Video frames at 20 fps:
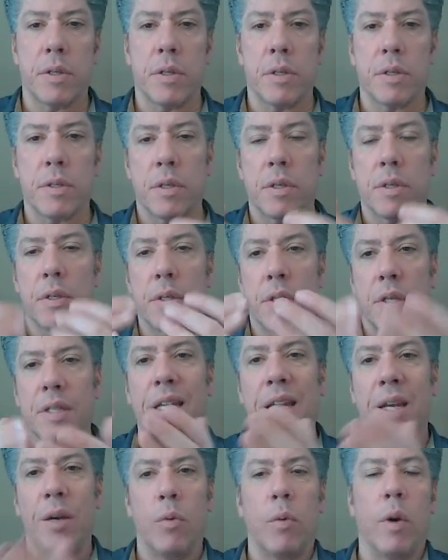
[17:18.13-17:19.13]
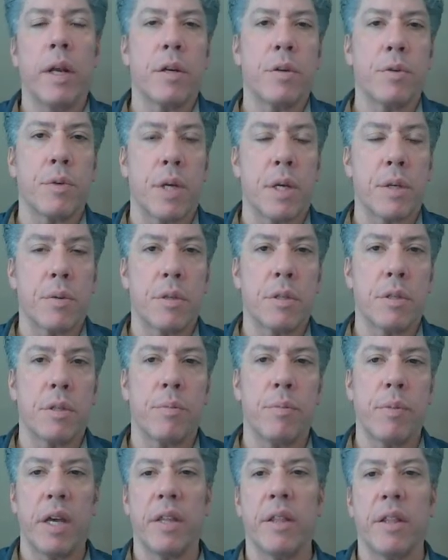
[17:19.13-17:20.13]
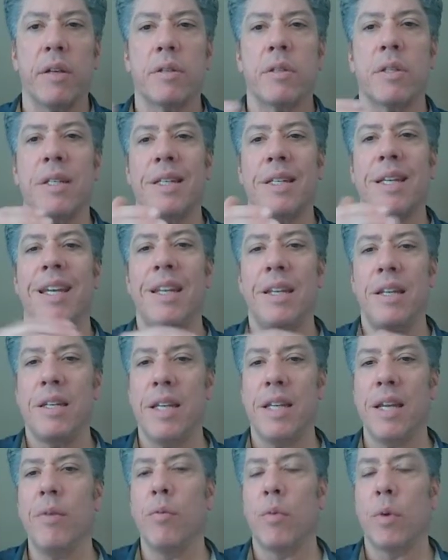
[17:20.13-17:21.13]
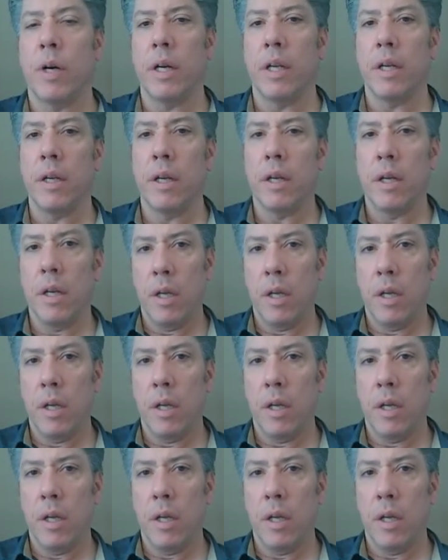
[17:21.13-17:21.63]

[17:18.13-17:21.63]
There's the, the T1 address, which is a bit, and there's the TD1,